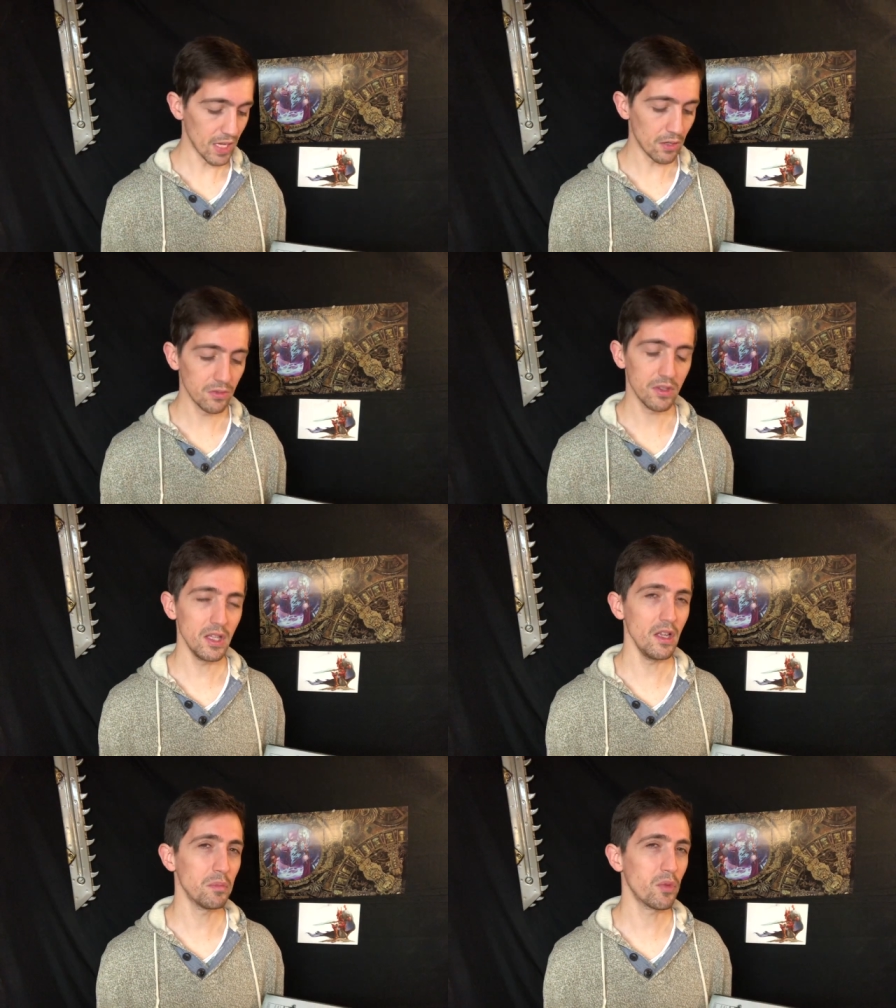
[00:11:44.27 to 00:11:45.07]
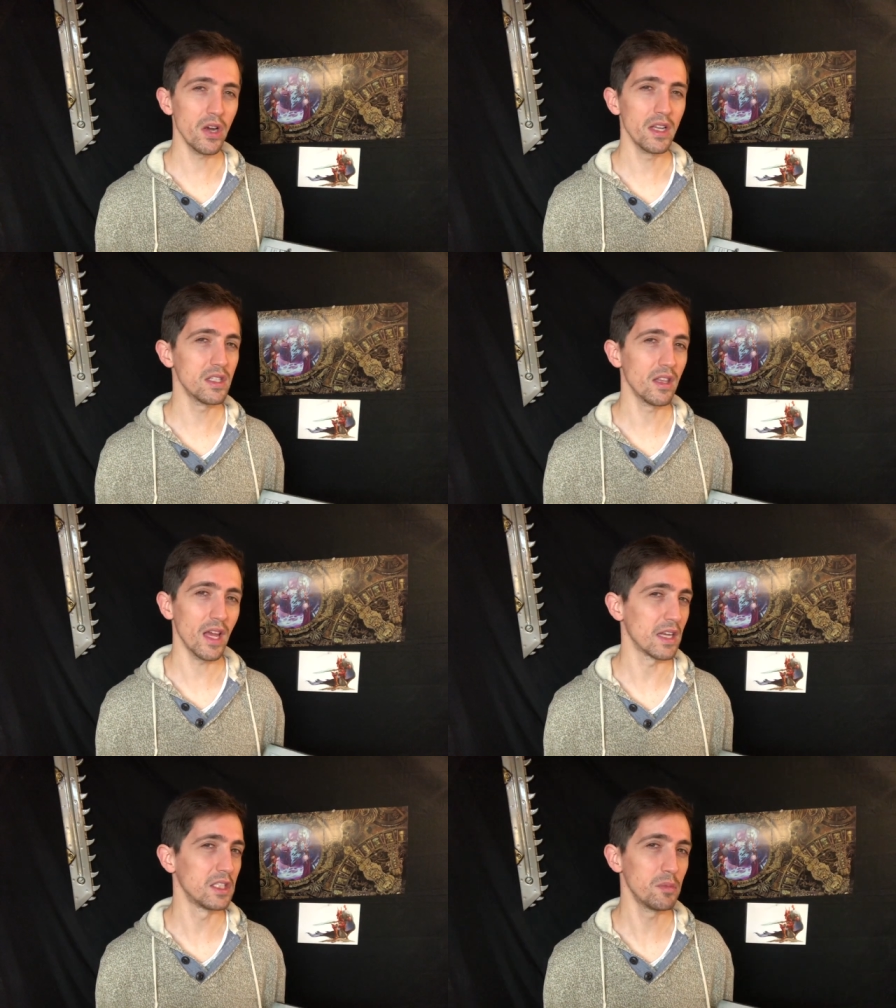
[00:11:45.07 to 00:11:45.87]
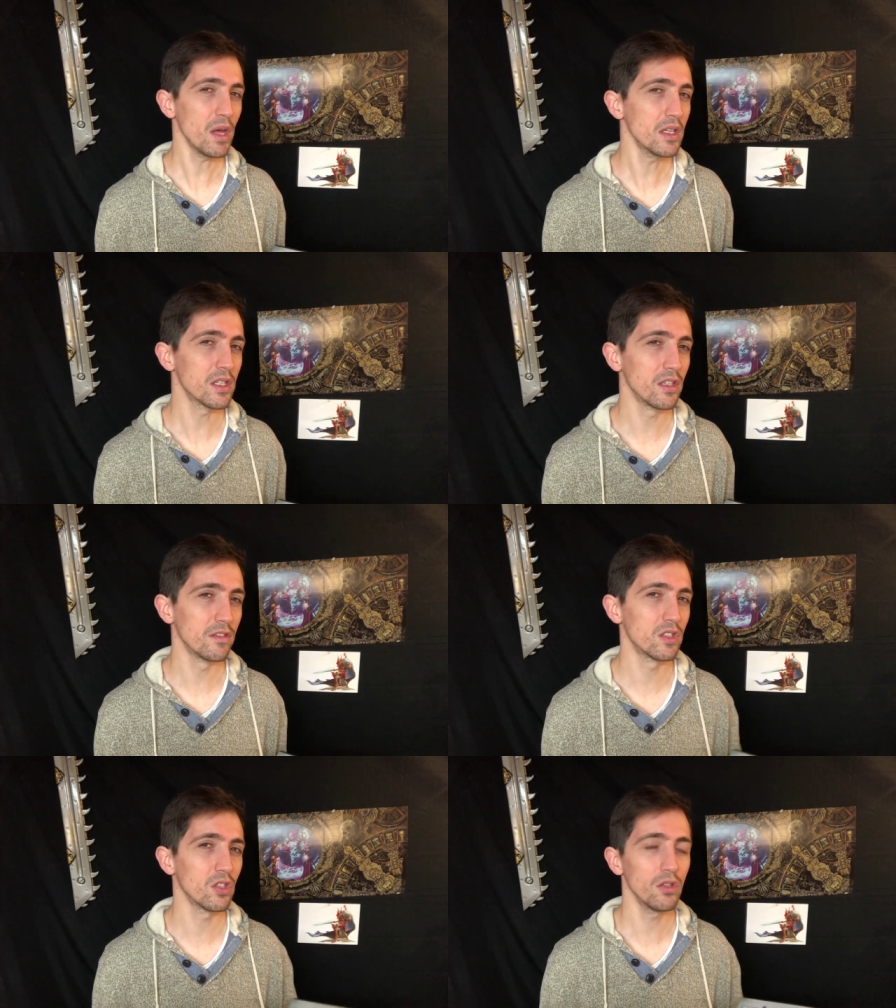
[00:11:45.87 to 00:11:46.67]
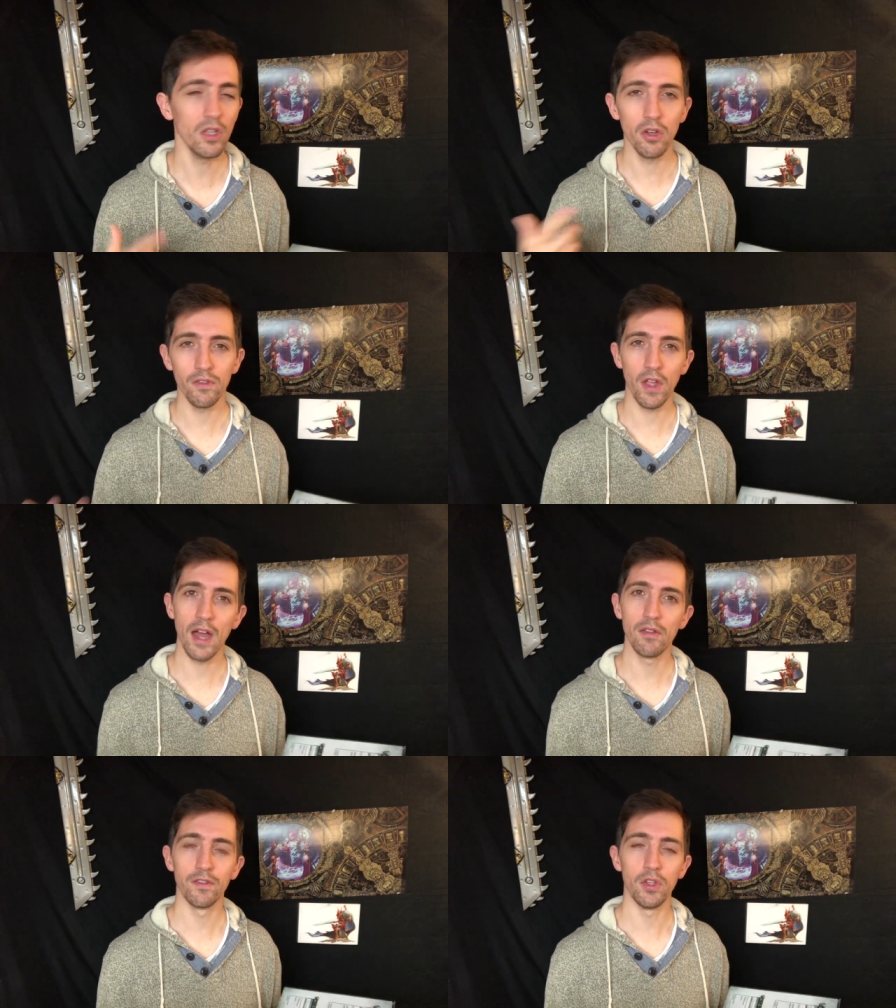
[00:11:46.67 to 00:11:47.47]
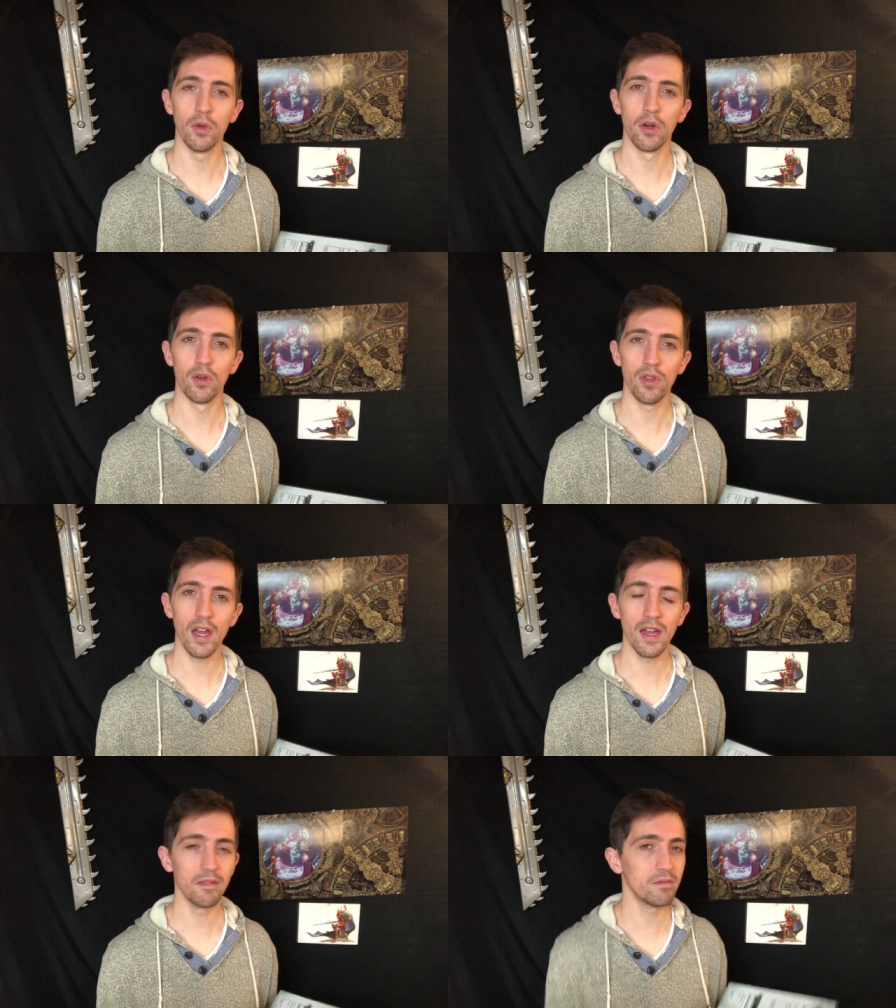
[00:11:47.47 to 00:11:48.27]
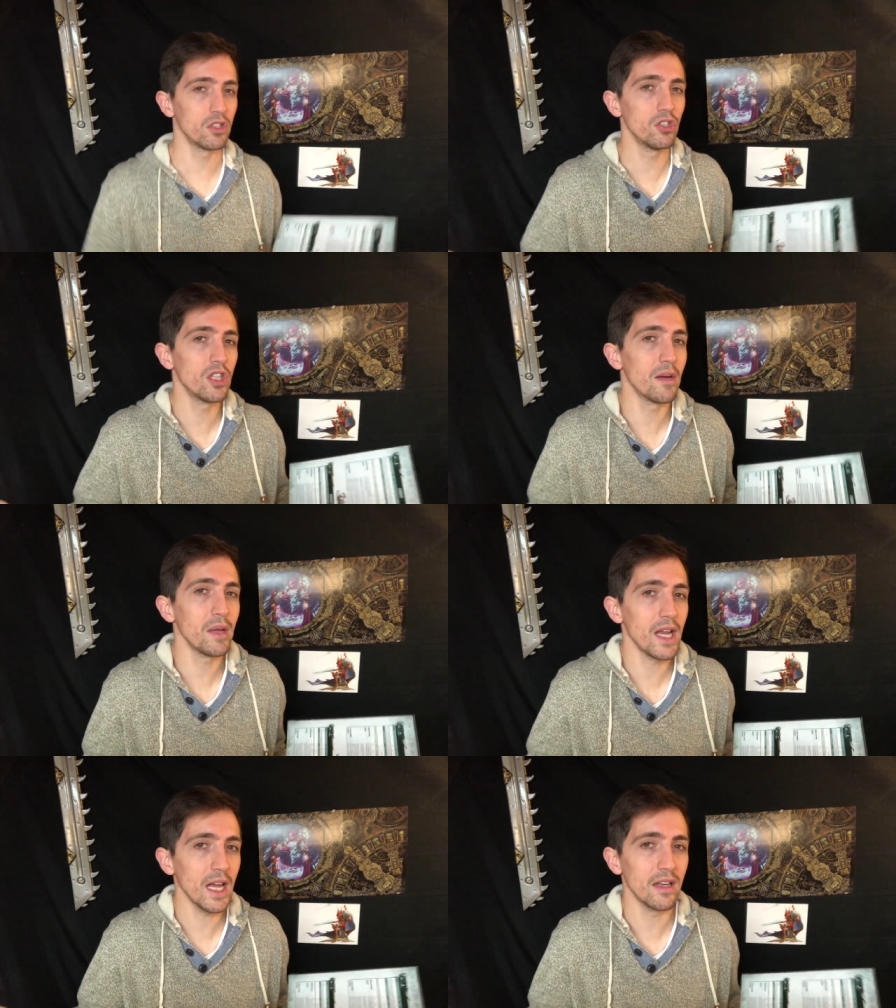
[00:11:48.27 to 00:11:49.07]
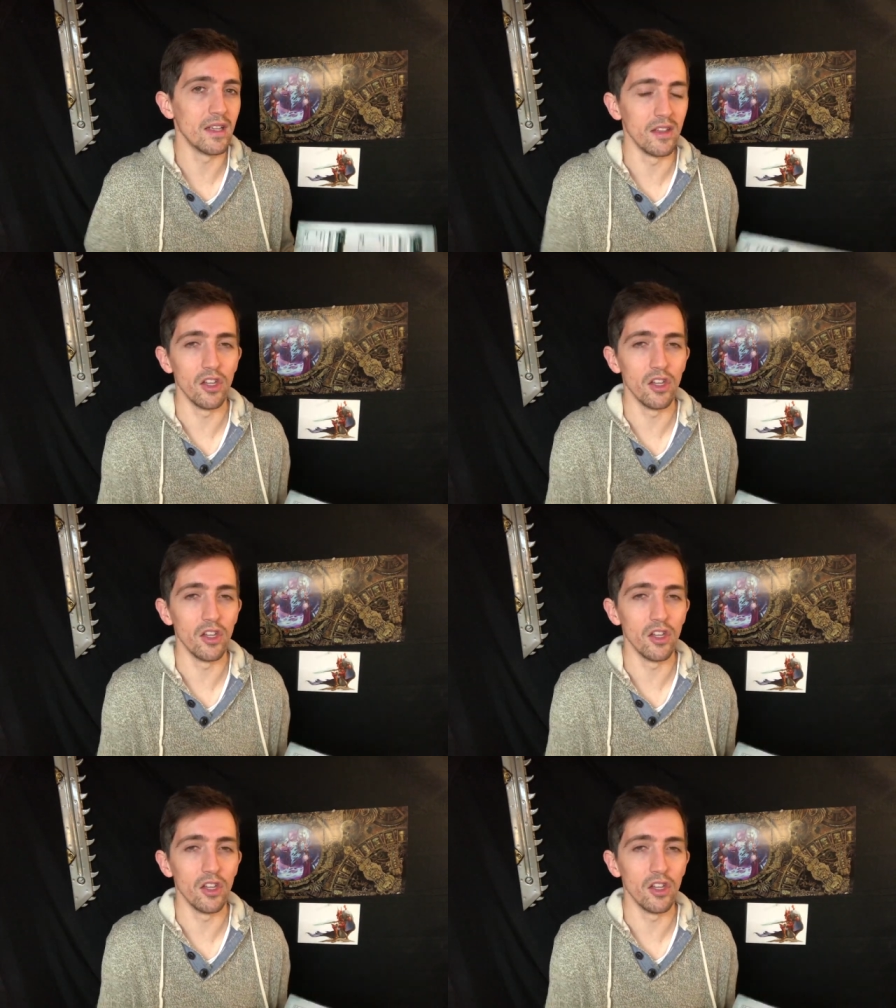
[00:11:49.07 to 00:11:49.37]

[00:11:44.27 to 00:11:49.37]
Now, the upgrade isn't that expensive, so you know, if you have a few here or there, it could come in handy.